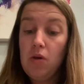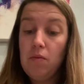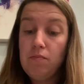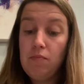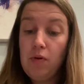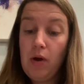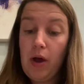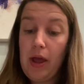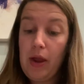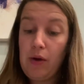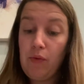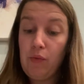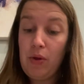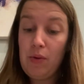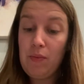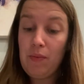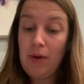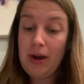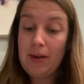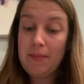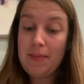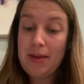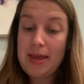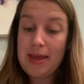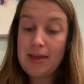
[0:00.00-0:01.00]
but we
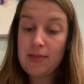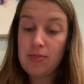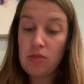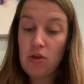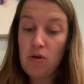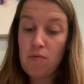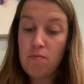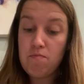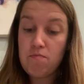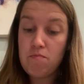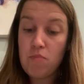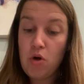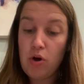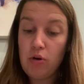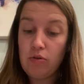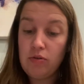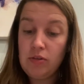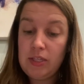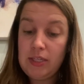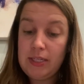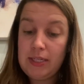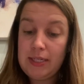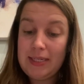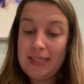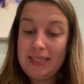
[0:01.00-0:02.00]
want to make it the
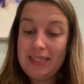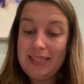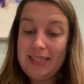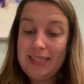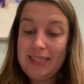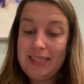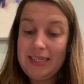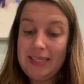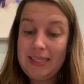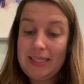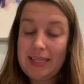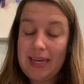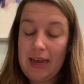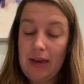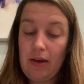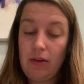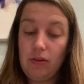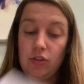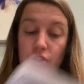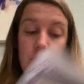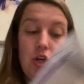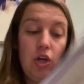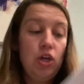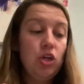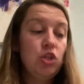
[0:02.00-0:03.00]
most
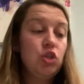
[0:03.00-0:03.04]
detailed.